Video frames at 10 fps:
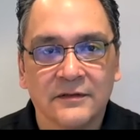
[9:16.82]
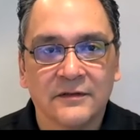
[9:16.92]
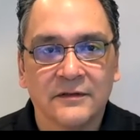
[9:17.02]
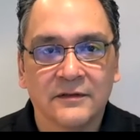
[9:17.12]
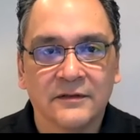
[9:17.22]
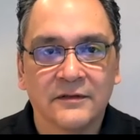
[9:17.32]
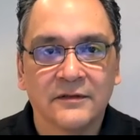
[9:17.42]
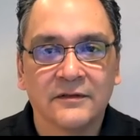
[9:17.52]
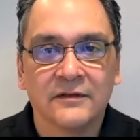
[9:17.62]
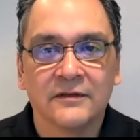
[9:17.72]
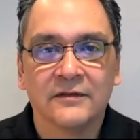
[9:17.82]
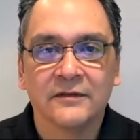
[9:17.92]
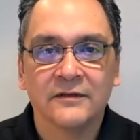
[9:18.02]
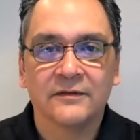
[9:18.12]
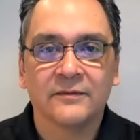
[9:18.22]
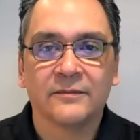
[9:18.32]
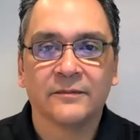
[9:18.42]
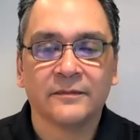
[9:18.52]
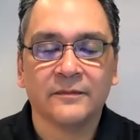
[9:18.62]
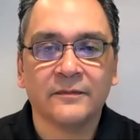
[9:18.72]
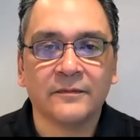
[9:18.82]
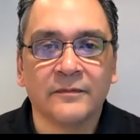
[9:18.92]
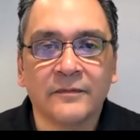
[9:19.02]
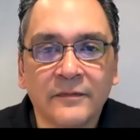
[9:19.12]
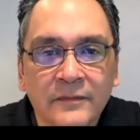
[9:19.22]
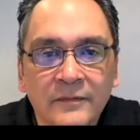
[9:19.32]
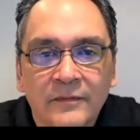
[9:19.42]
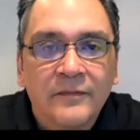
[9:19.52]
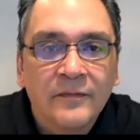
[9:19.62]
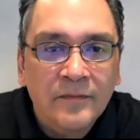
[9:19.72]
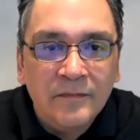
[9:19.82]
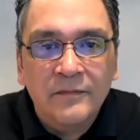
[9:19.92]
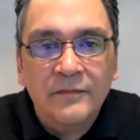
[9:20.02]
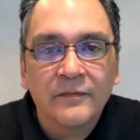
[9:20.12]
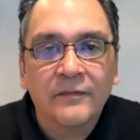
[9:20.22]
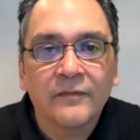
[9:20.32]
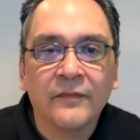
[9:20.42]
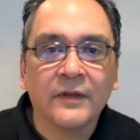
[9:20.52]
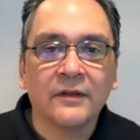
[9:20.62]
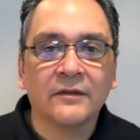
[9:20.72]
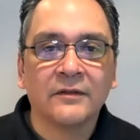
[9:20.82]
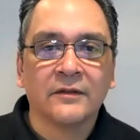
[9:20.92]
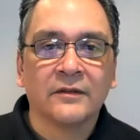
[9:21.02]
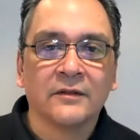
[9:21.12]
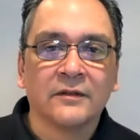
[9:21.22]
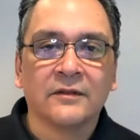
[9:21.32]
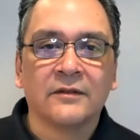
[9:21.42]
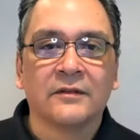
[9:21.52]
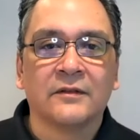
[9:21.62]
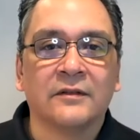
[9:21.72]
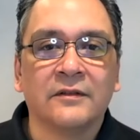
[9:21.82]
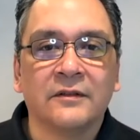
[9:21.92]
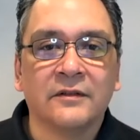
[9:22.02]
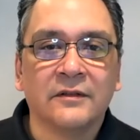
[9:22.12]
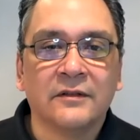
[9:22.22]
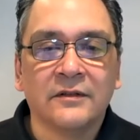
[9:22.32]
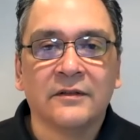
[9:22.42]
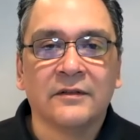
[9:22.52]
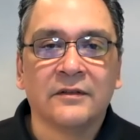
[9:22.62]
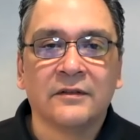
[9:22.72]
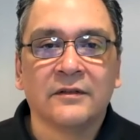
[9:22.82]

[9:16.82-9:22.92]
(not speaking)